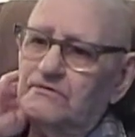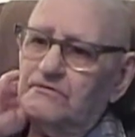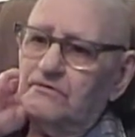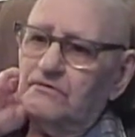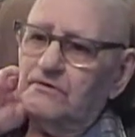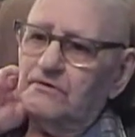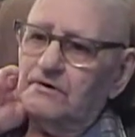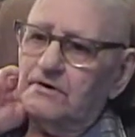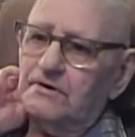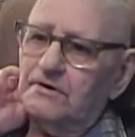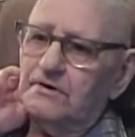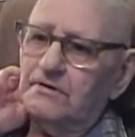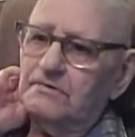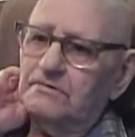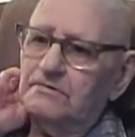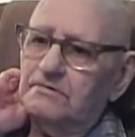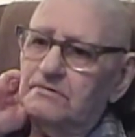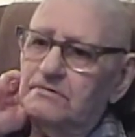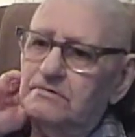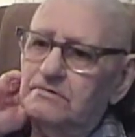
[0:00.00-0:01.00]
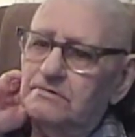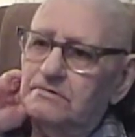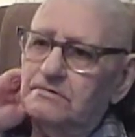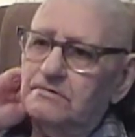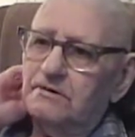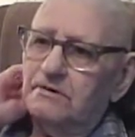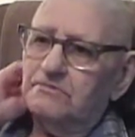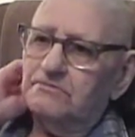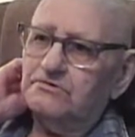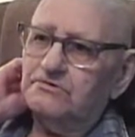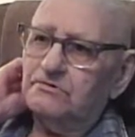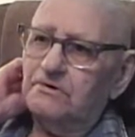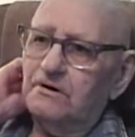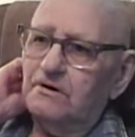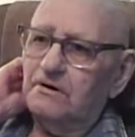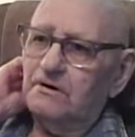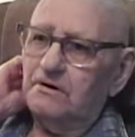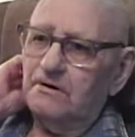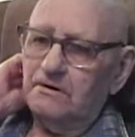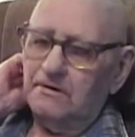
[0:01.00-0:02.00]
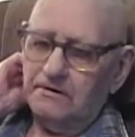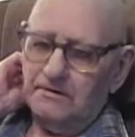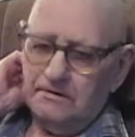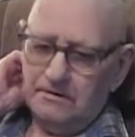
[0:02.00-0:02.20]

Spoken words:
Fort Hays, Columbus, Ohio.